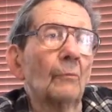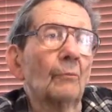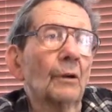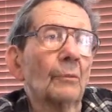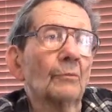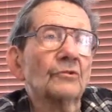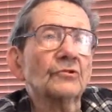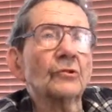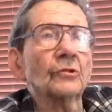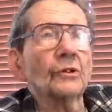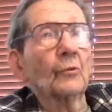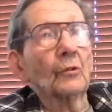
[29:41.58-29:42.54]
a
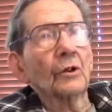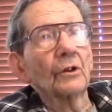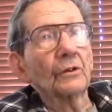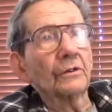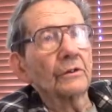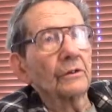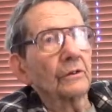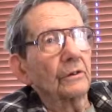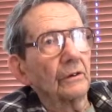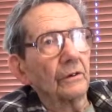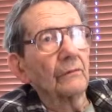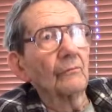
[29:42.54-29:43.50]
bazooka will
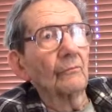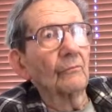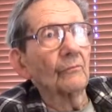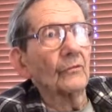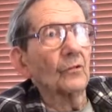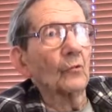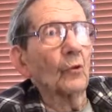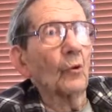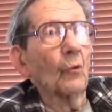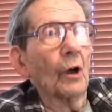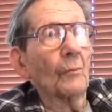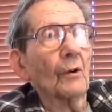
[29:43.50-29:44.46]

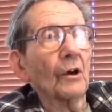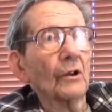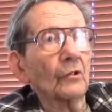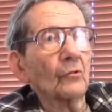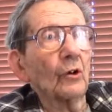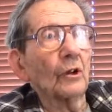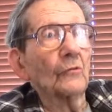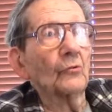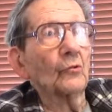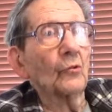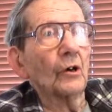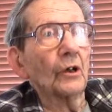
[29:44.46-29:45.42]
wipe out quite a
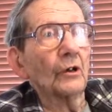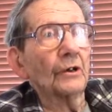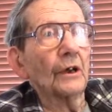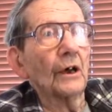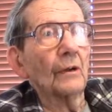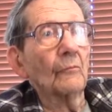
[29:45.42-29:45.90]
few at a time.